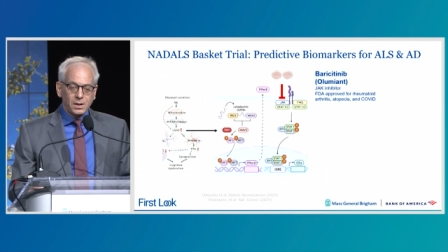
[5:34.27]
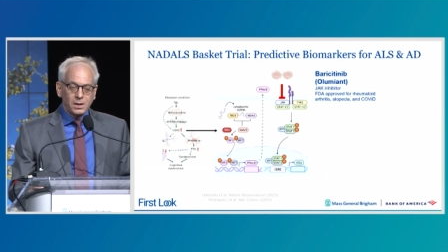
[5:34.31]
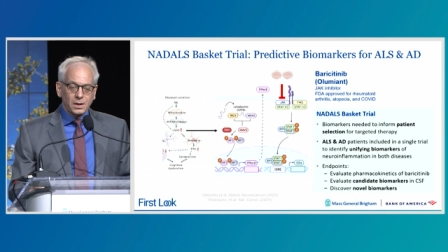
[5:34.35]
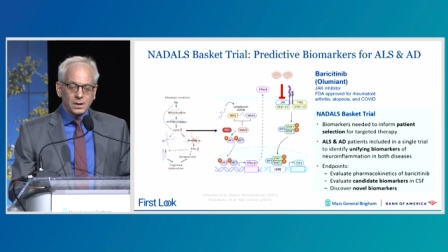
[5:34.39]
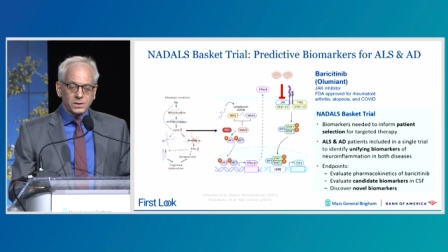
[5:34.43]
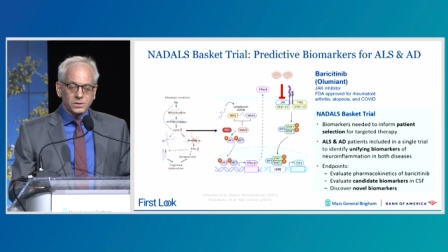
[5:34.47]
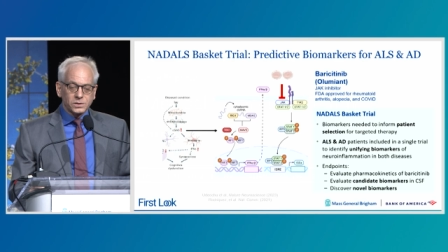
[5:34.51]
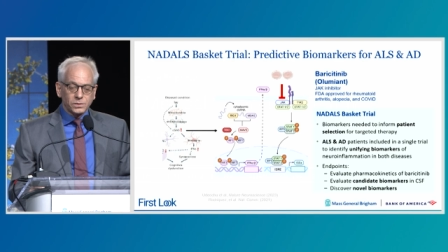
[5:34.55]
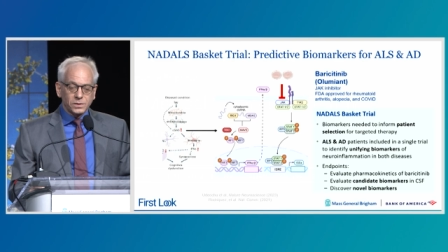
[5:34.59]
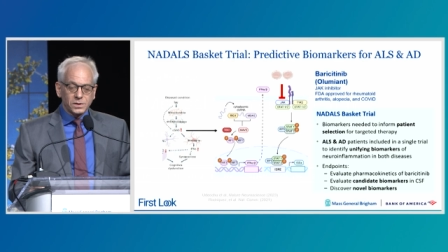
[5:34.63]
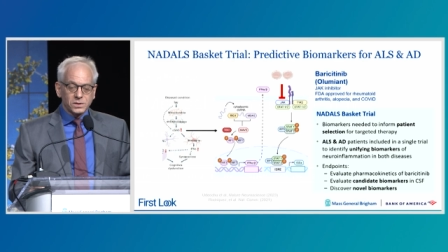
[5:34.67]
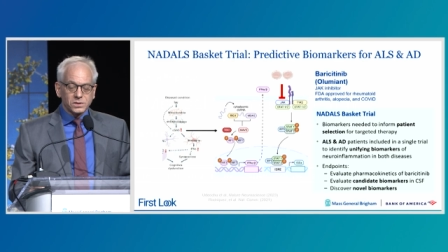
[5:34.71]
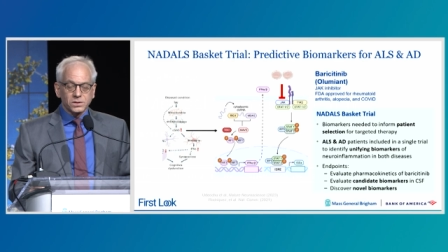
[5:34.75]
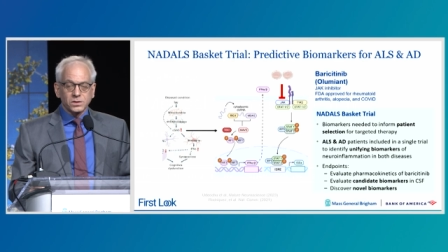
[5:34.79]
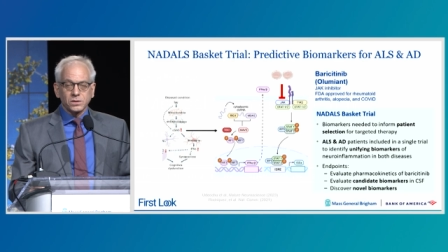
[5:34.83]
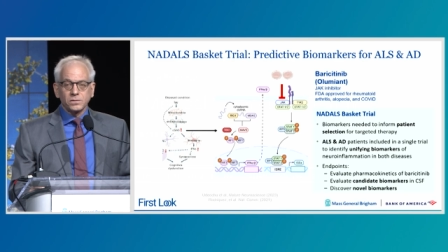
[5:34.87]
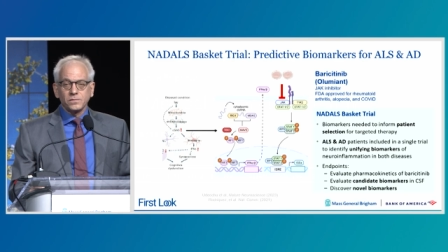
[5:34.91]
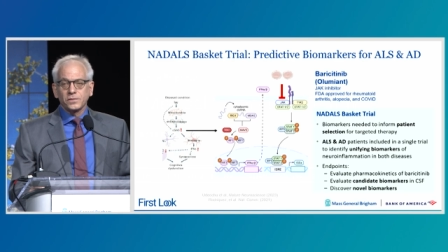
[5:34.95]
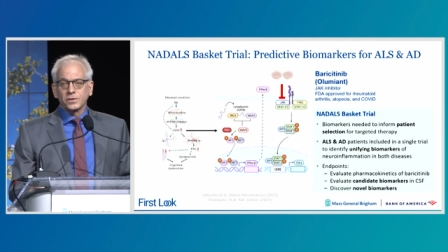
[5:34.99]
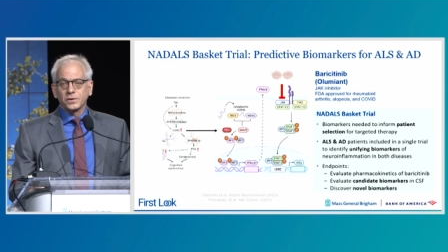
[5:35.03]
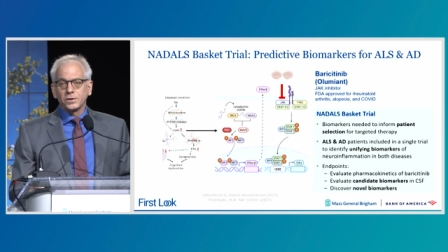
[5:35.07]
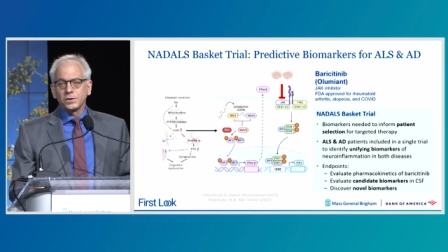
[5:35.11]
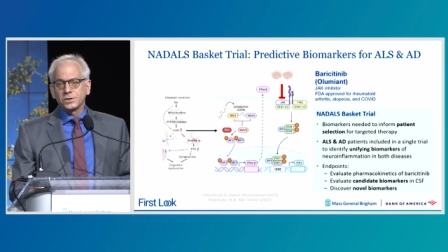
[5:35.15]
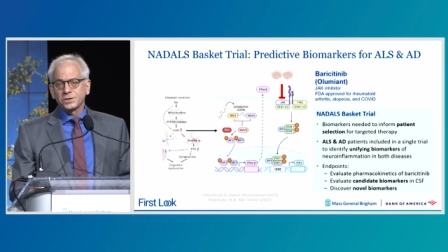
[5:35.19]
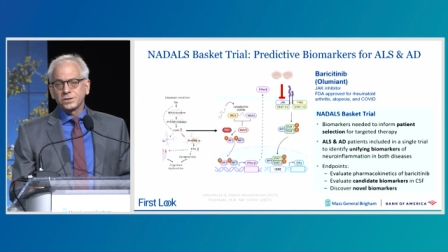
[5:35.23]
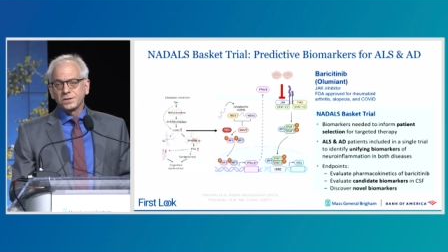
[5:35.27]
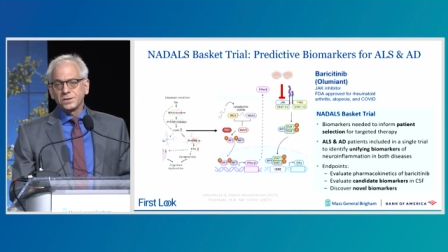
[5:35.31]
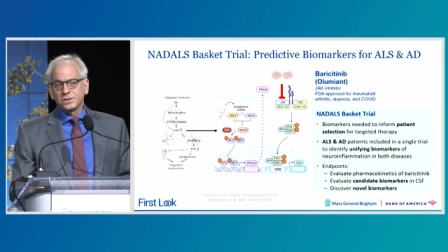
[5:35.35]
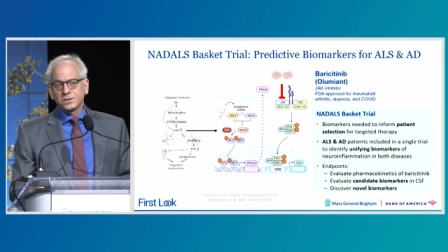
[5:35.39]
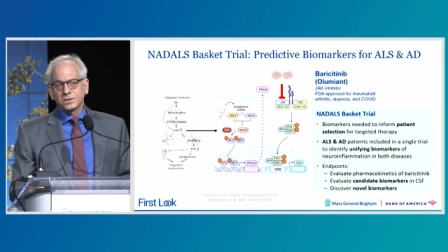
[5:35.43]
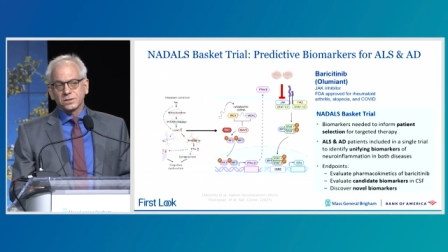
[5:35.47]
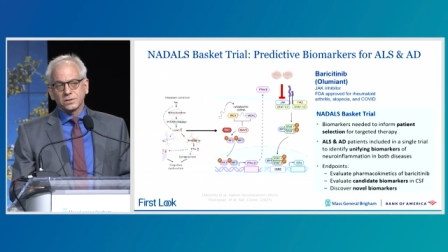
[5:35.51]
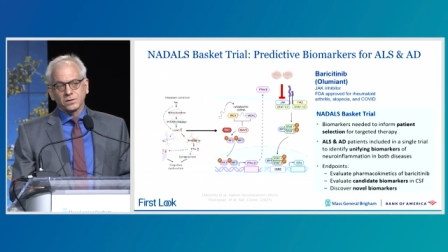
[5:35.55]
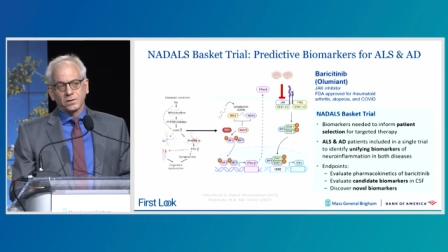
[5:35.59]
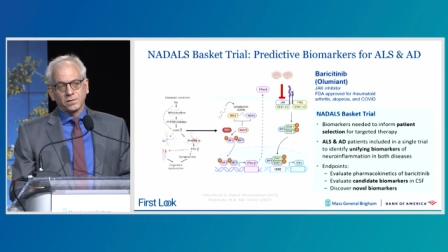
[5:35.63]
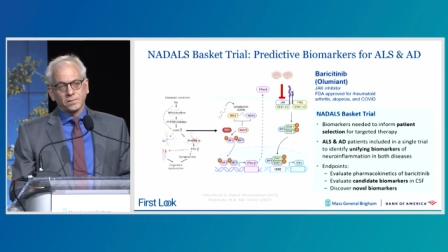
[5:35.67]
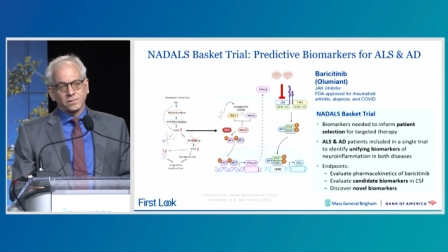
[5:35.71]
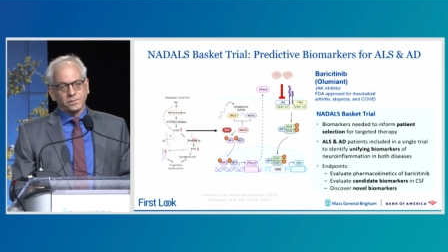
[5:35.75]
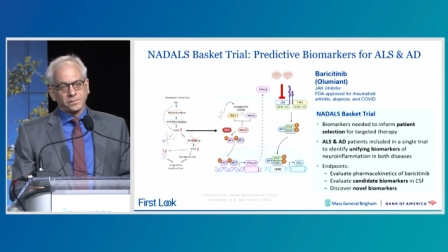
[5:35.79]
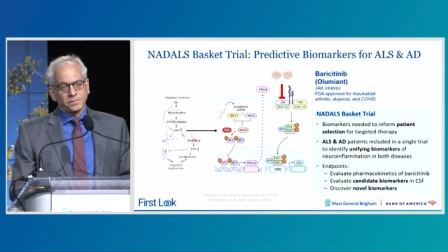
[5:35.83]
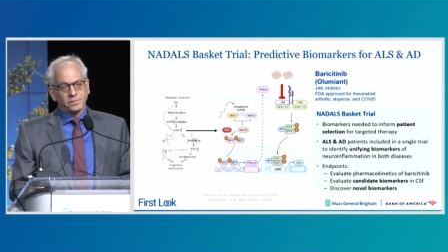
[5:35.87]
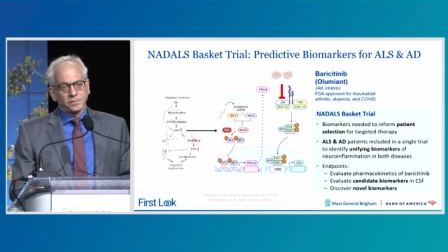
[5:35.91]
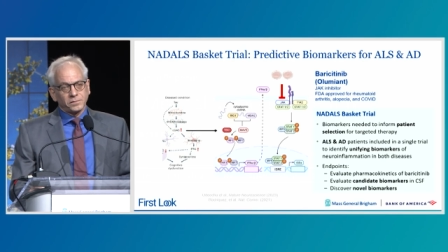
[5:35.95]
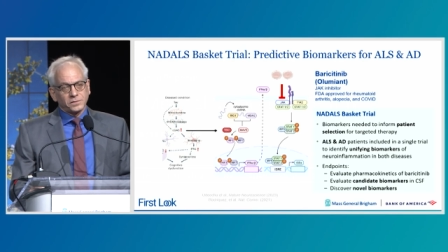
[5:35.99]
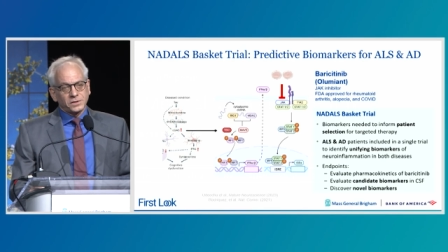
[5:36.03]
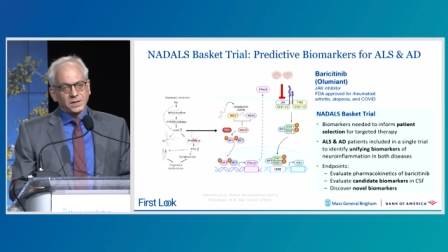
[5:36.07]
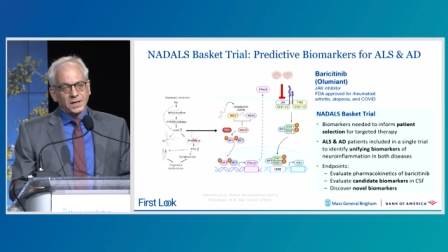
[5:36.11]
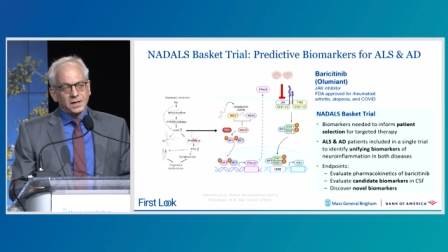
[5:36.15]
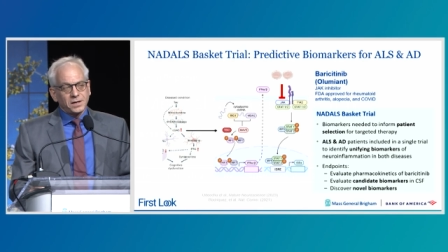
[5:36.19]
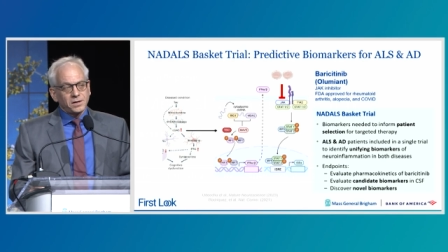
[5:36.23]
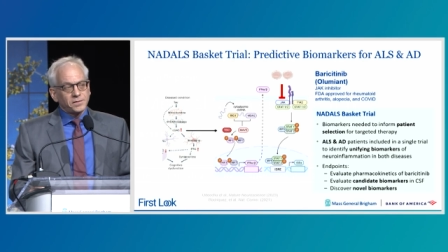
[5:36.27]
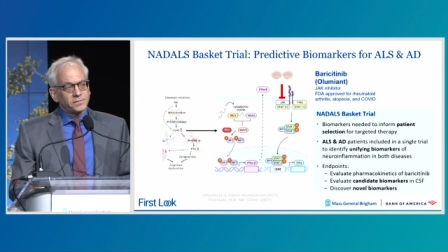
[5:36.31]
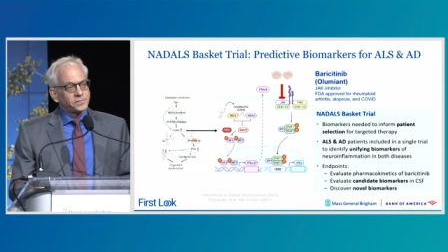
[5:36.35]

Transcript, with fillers: And so this convergence of data